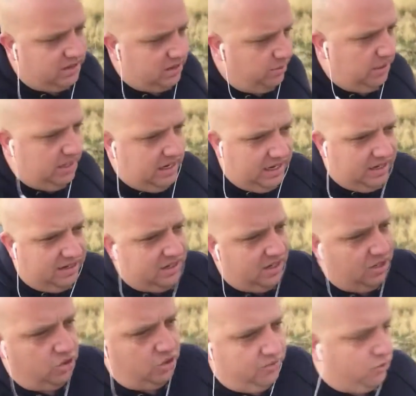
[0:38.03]
In the beginning
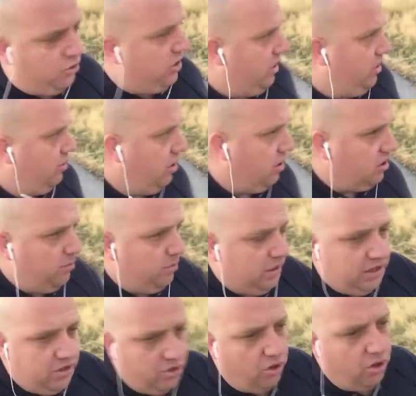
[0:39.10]
stages of training your dog to
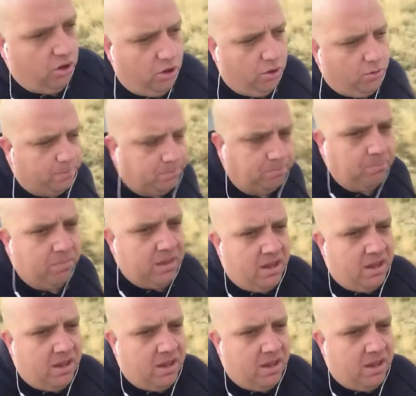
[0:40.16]
be in your home,